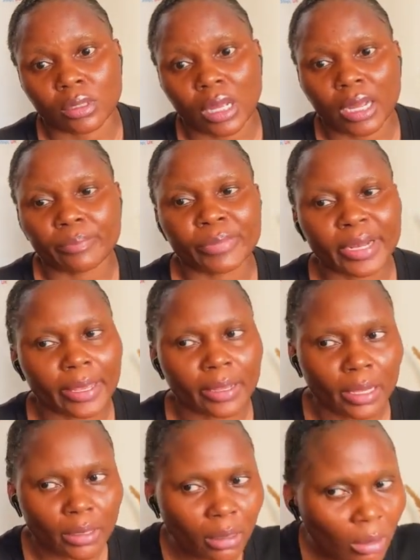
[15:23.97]
and be
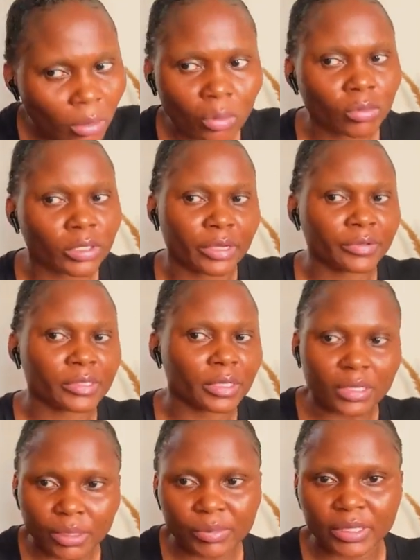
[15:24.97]
like, oh, there is a
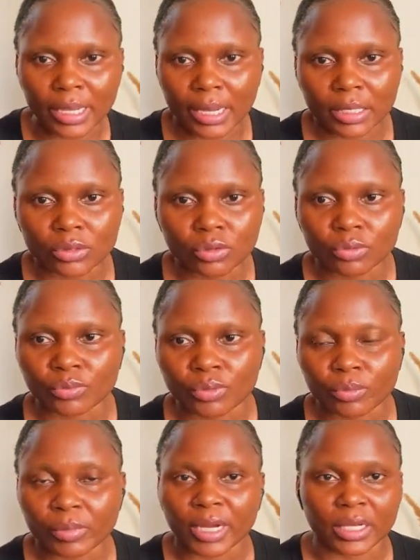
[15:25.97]
limit, I can't
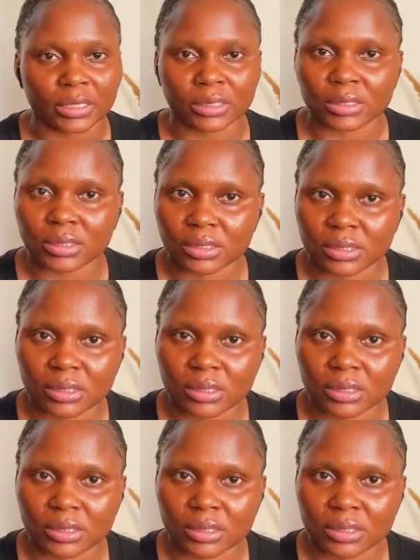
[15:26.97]
compromise.